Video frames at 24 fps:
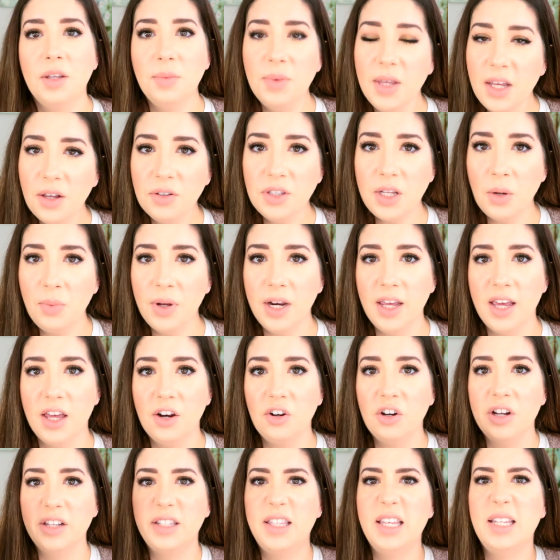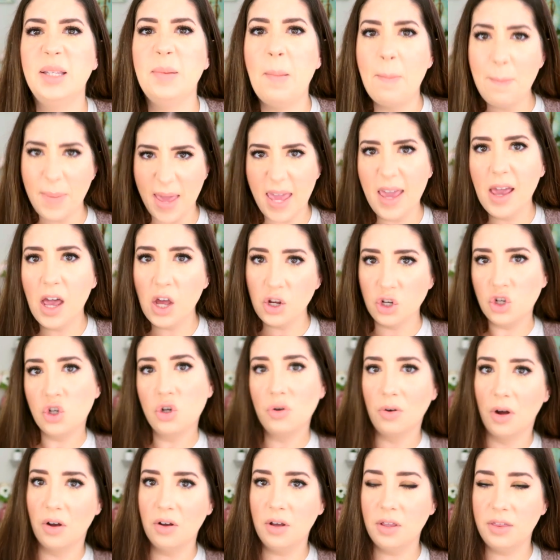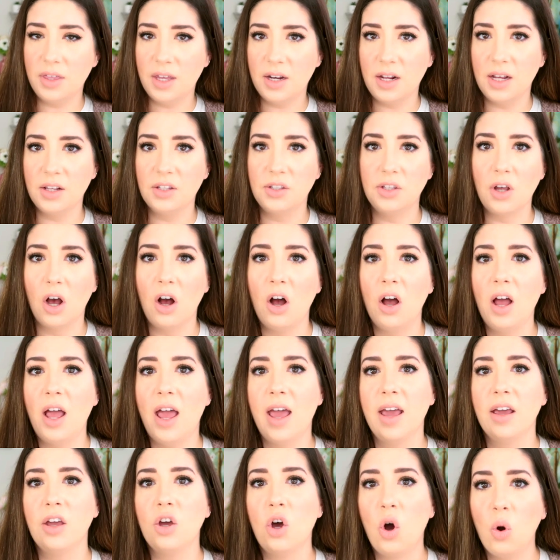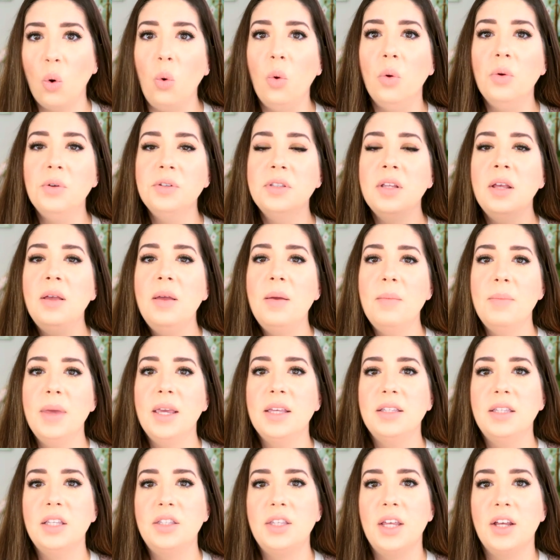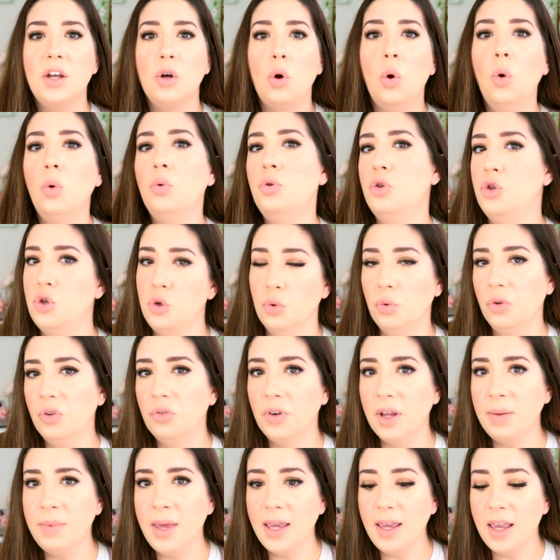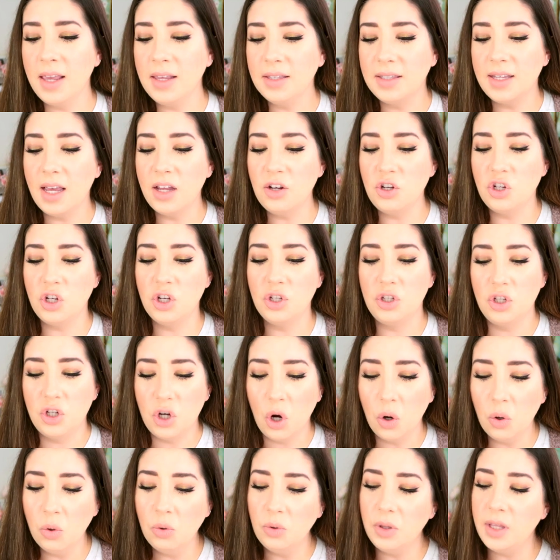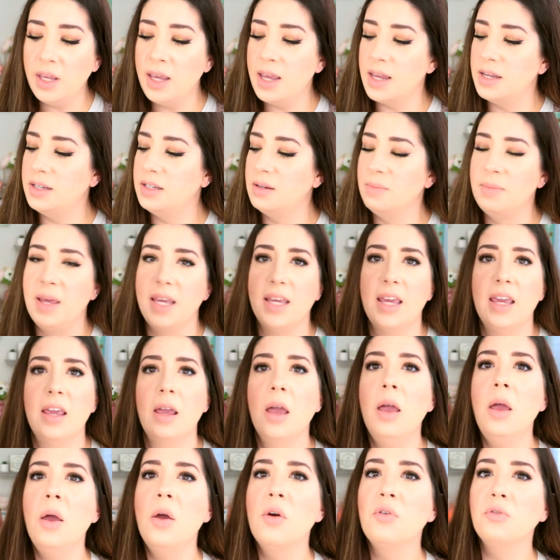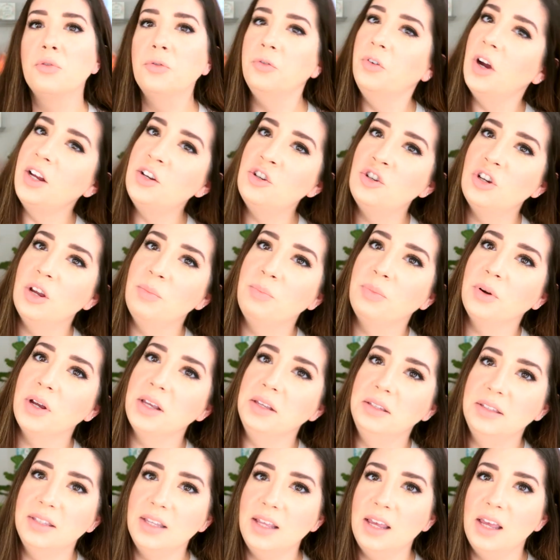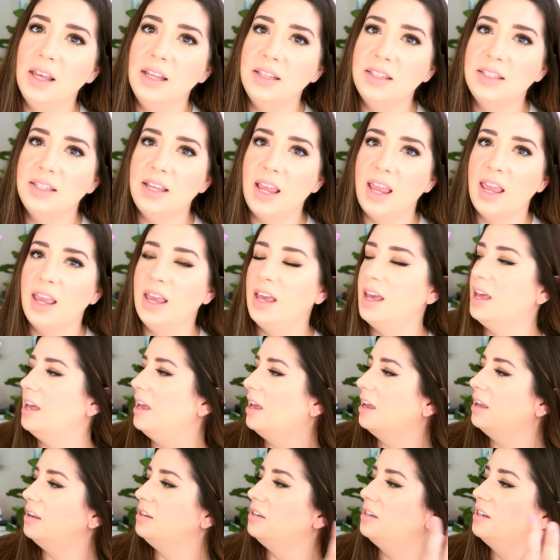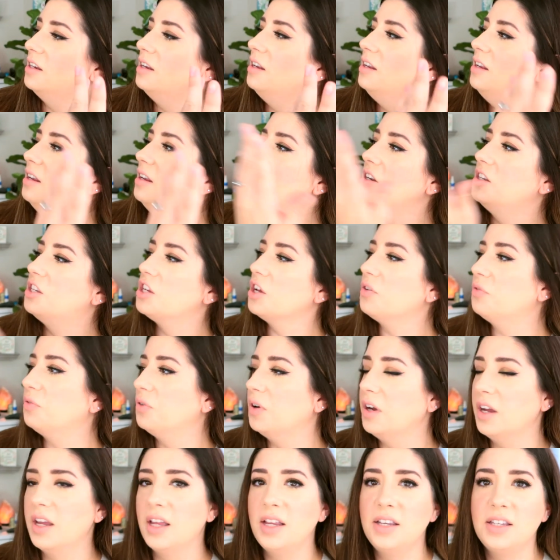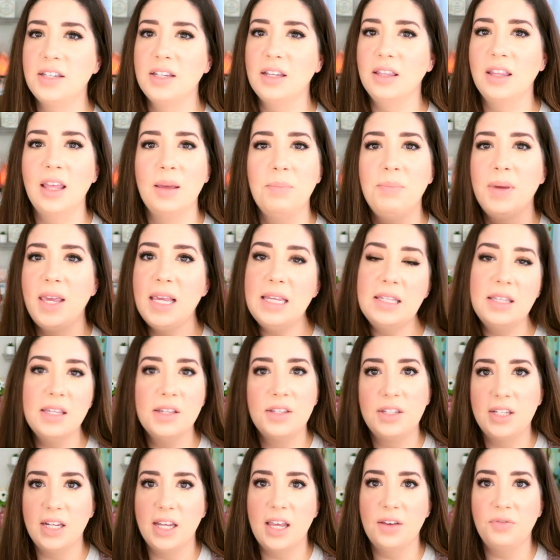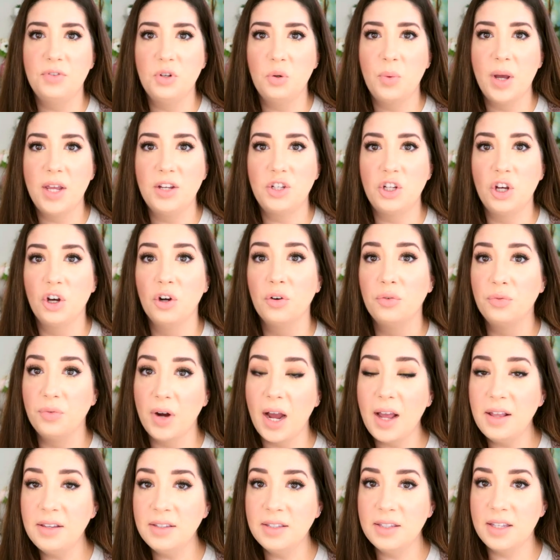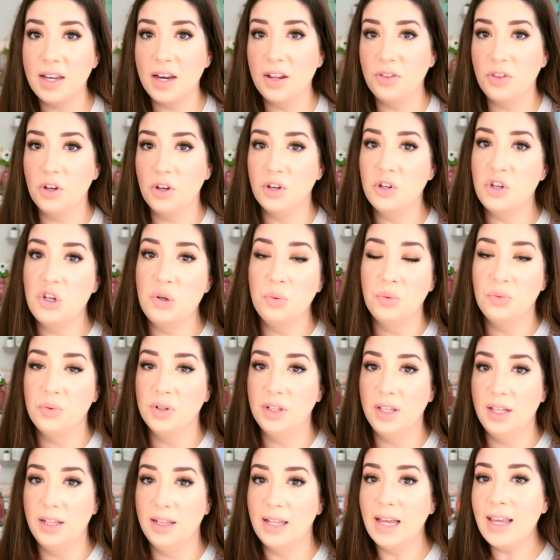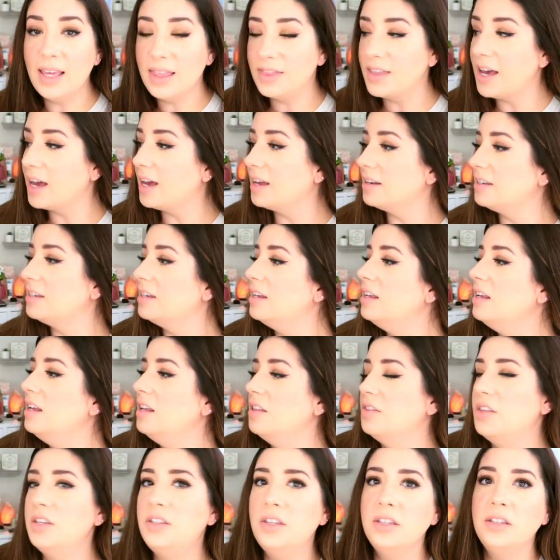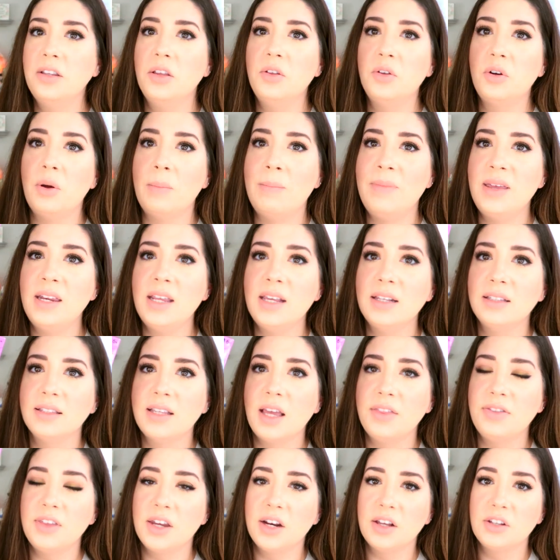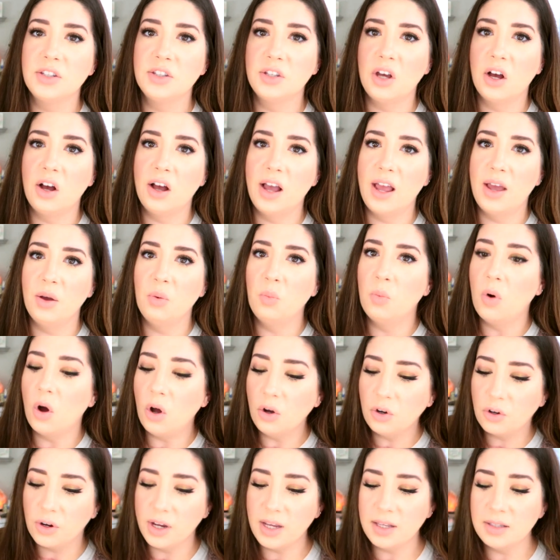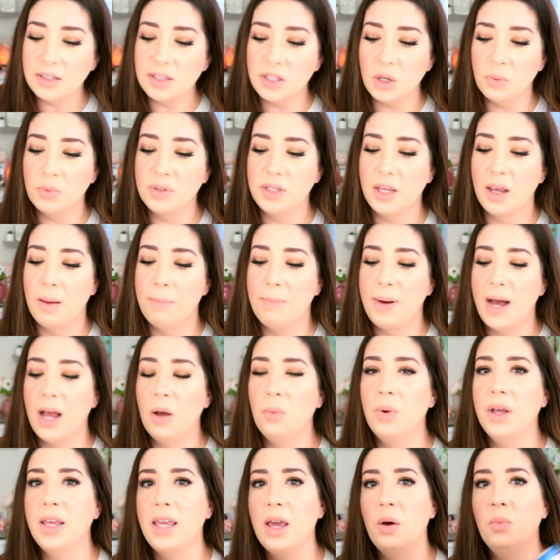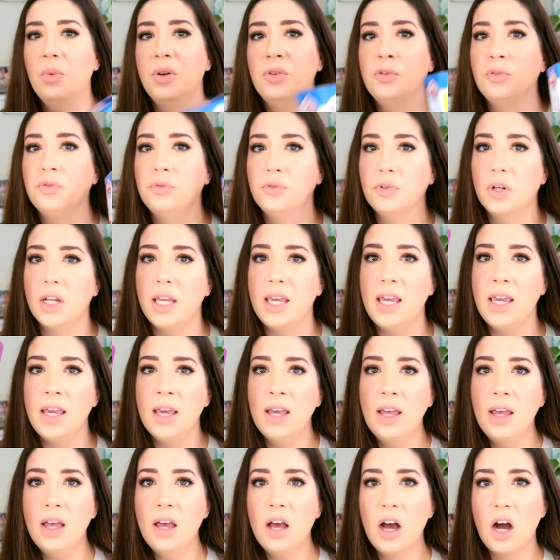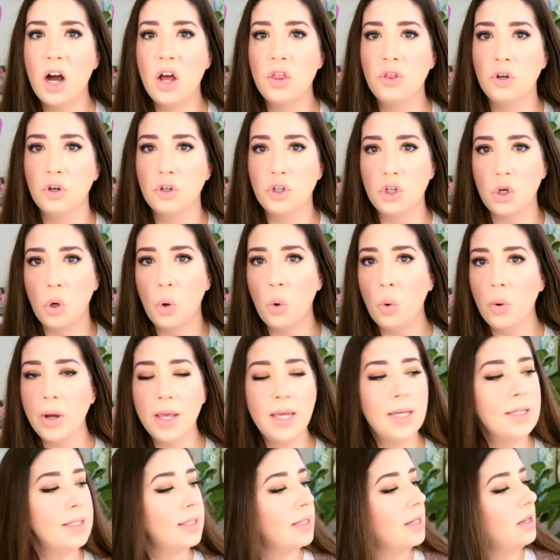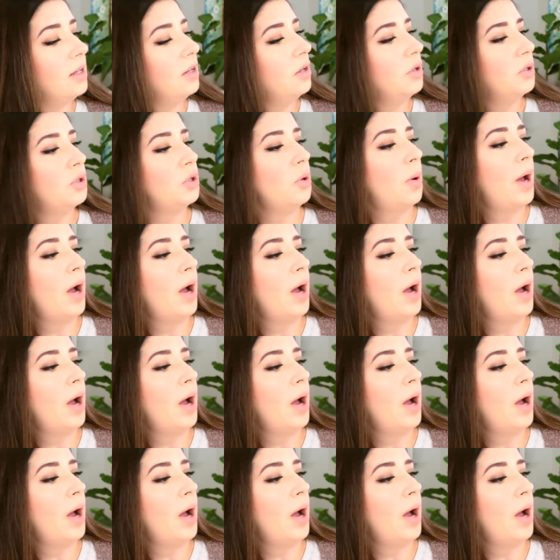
Something else I want to get her is this big trunk that I saw at Kohl's because it's like a whole jewelry making set. She's totally into making friendship bracelets and different like pieces to gift away to her friends and I thought she would really like that. This is a little mini set that I saw at Walgreens. There was like a buy one, get one free on their toys. So